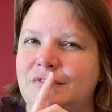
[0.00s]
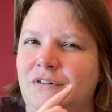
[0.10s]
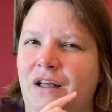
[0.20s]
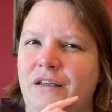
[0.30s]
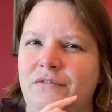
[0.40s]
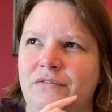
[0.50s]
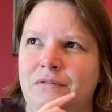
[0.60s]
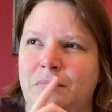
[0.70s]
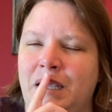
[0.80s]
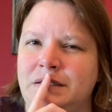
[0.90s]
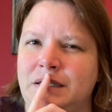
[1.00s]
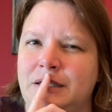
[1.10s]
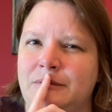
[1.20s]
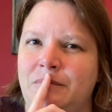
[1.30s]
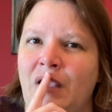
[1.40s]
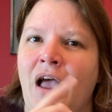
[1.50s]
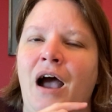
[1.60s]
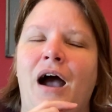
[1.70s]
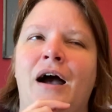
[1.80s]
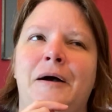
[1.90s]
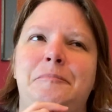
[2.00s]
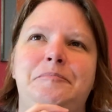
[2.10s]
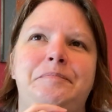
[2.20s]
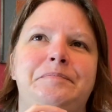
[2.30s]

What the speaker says: Life, Magic, and